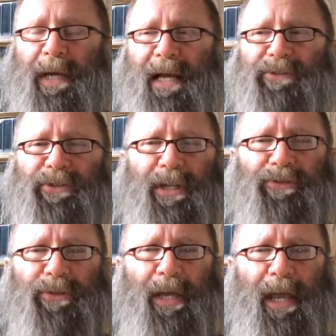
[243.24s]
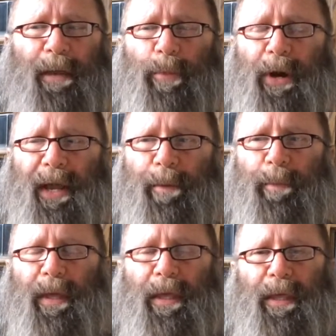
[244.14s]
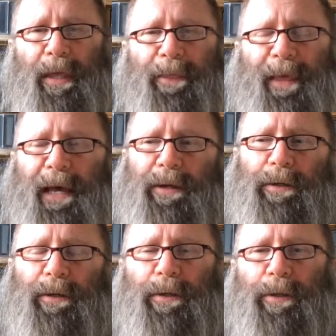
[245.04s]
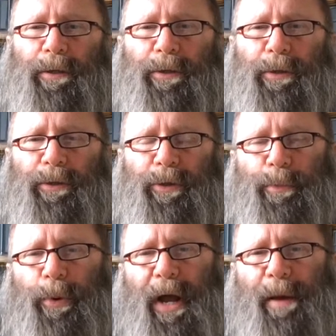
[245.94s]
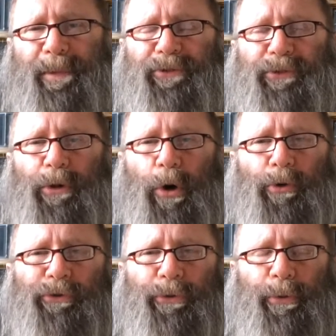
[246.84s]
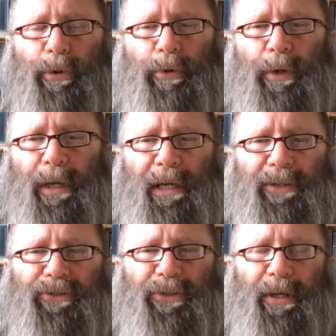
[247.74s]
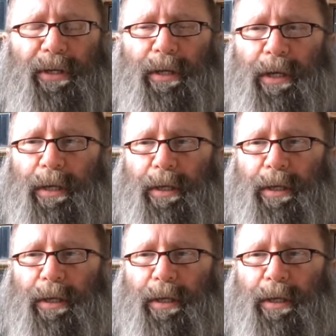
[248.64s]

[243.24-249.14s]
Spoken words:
God says to Abraham that the promise goes through his son